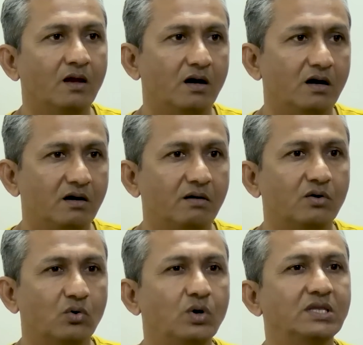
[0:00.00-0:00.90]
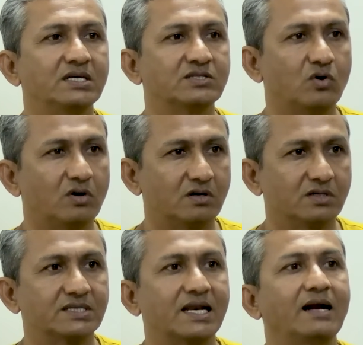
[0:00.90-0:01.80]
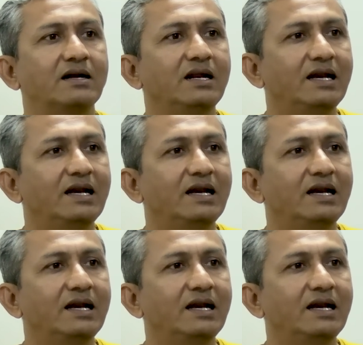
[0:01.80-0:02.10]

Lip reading: Rohit has got slightly